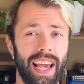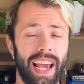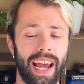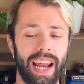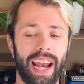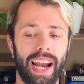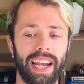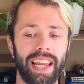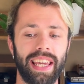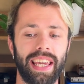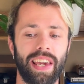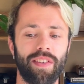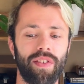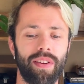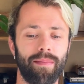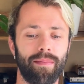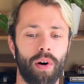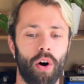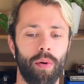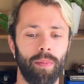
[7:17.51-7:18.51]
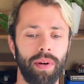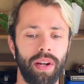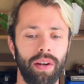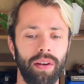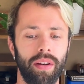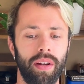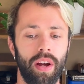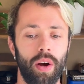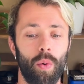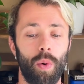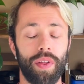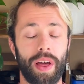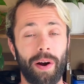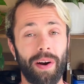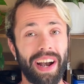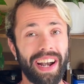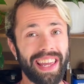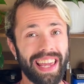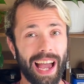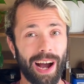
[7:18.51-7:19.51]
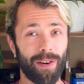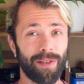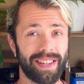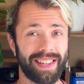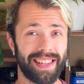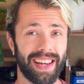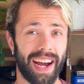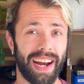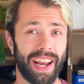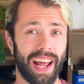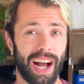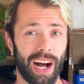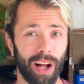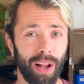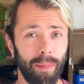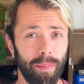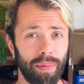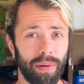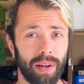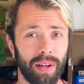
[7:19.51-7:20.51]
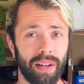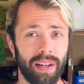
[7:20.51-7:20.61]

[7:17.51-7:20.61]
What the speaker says: at any given moment without any outside help,